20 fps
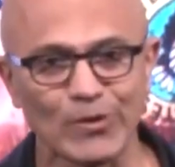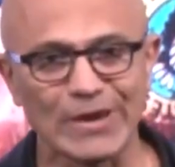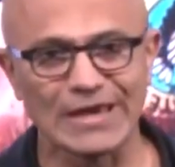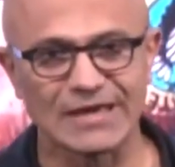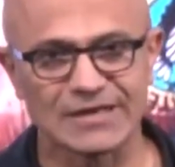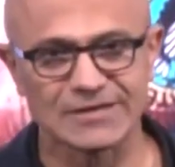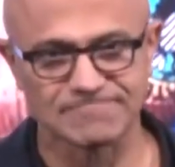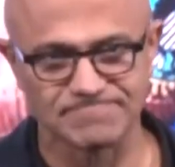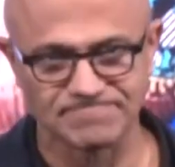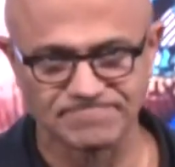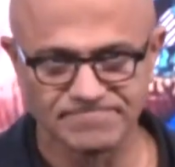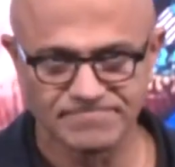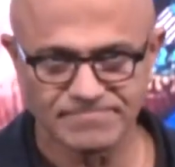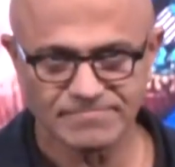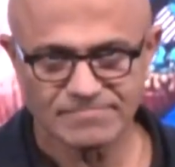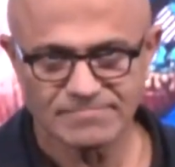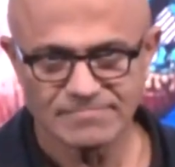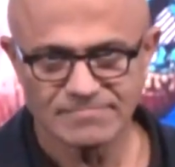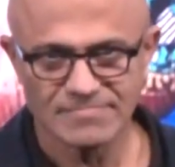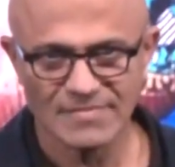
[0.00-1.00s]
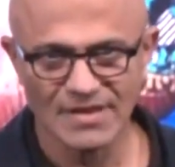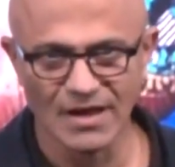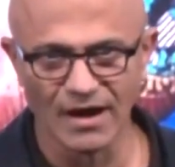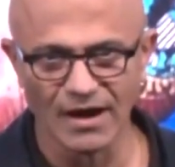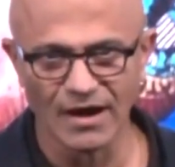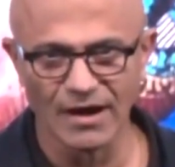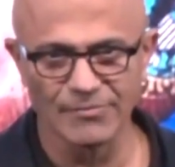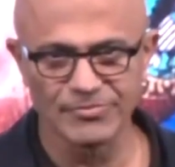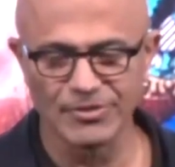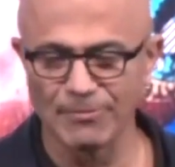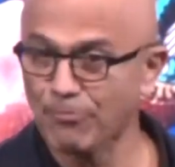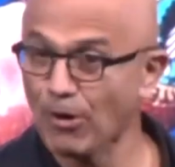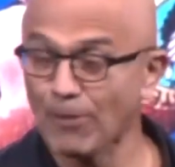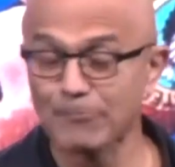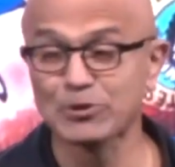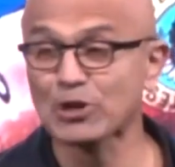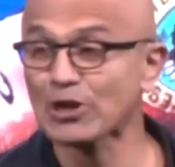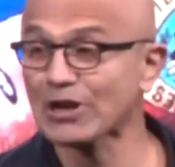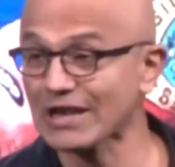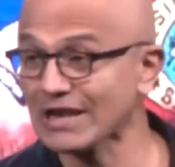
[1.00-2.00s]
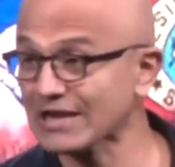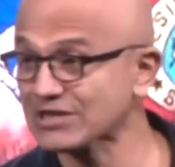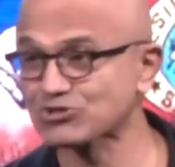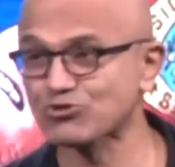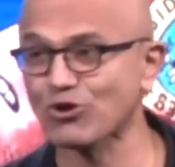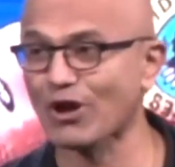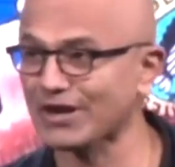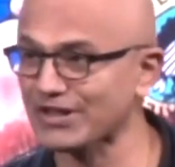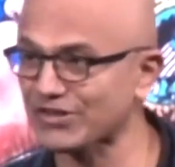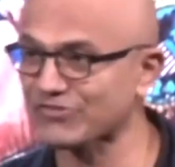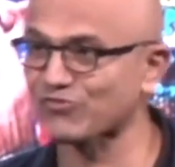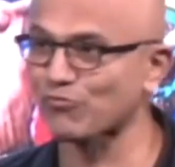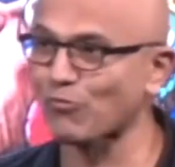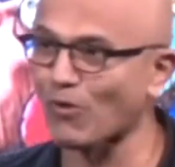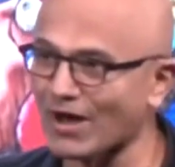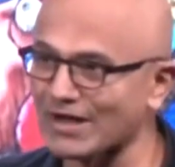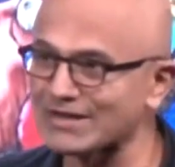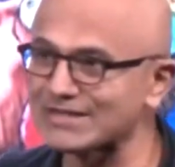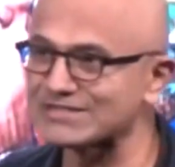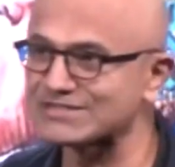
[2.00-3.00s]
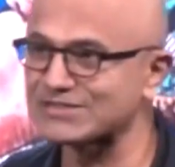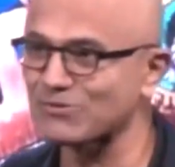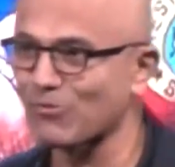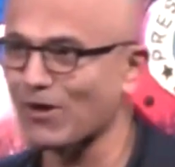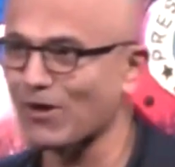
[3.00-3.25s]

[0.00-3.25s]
week. The Popular Electronics one is the